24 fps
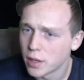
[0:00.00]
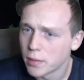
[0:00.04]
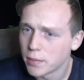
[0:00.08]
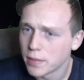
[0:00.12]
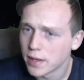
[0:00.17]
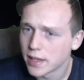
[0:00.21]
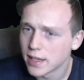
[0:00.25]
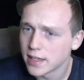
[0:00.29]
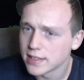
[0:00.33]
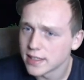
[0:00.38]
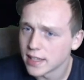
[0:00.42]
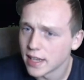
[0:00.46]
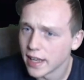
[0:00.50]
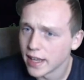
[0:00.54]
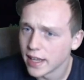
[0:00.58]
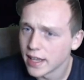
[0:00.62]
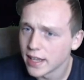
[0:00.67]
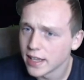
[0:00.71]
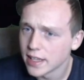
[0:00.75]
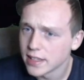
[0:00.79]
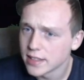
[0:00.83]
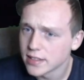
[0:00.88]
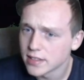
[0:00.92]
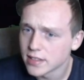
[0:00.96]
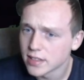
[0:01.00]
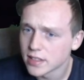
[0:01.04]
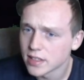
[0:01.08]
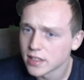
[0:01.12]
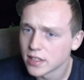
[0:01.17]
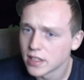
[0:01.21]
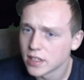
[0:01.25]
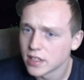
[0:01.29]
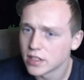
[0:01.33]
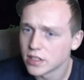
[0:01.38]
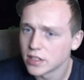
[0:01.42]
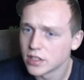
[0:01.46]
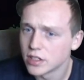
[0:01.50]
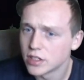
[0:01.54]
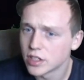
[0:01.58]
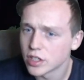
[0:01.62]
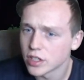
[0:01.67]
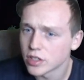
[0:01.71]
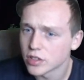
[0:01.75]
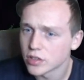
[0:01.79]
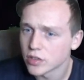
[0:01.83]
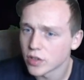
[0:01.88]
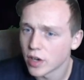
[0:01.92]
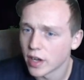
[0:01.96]
because it is
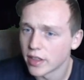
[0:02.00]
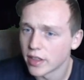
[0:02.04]
just right